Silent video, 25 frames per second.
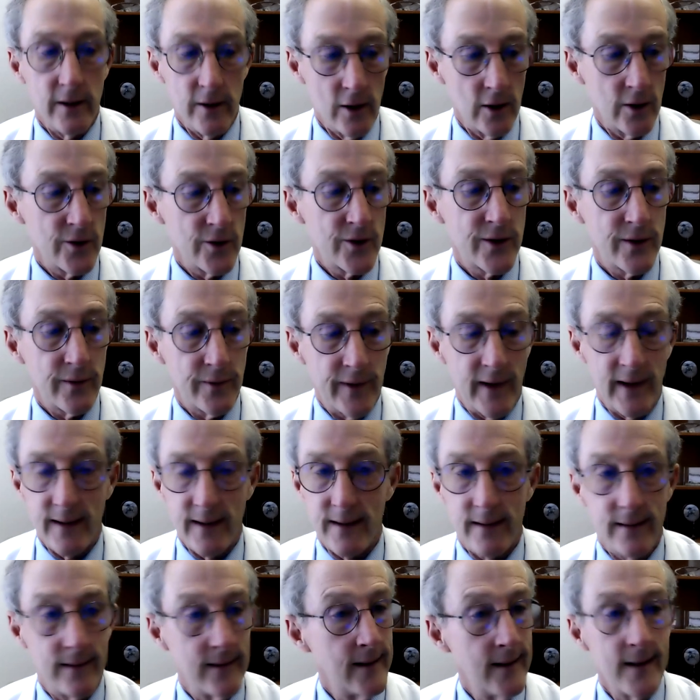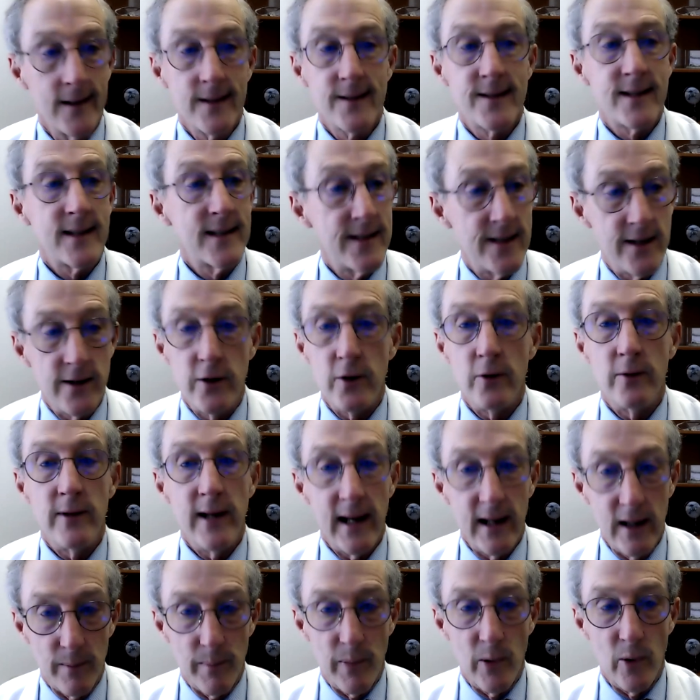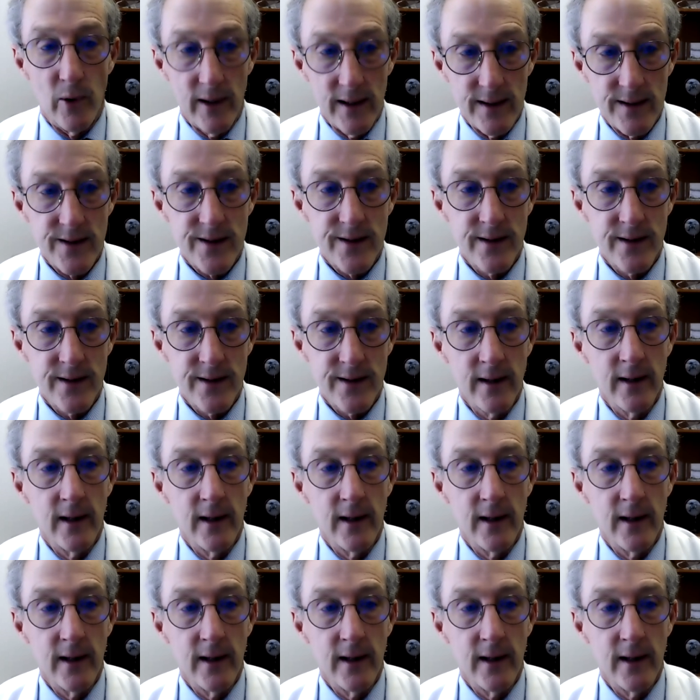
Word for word: nurse to find 62 data points